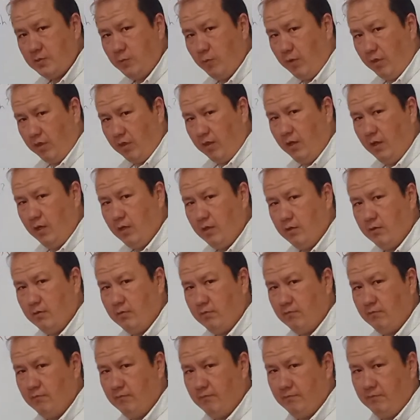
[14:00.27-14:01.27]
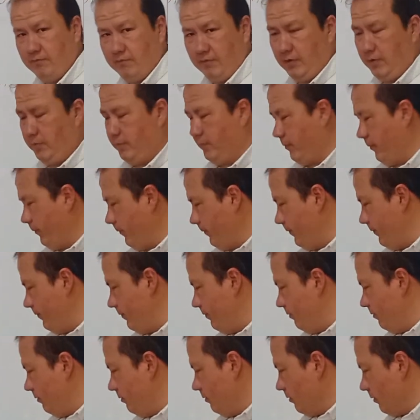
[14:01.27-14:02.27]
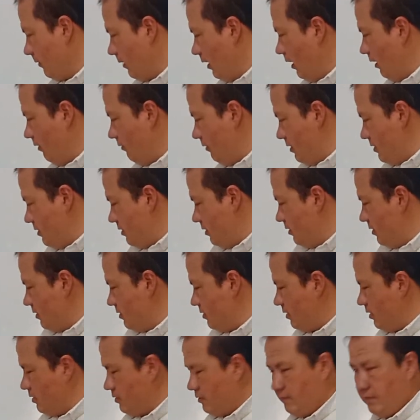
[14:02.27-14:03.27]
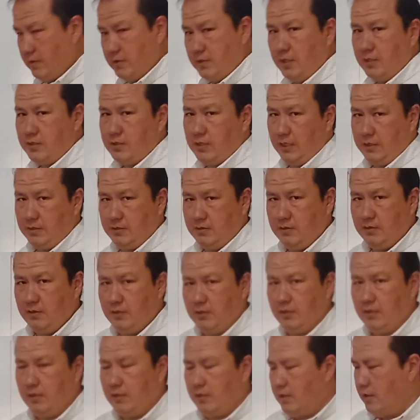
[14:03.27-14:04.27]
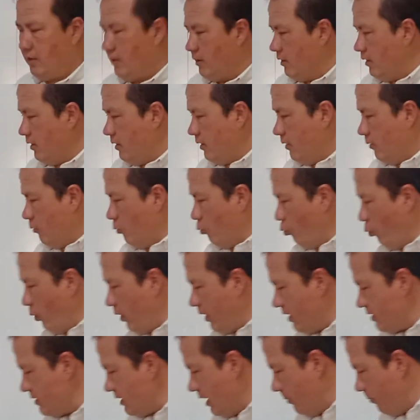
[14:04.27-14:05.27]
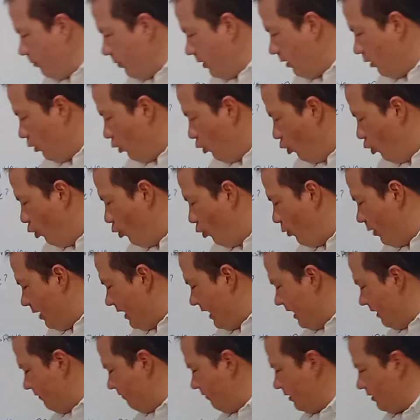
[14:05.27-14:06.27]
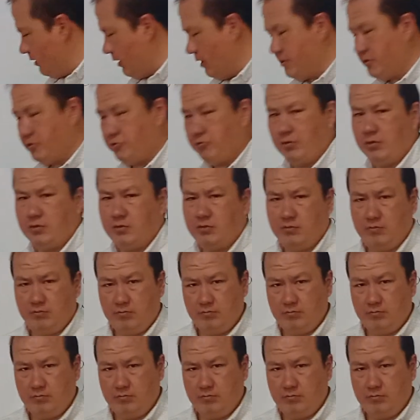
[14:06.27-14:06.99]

with the verb. The rest it is rest of the sentence. One example, who live in the street?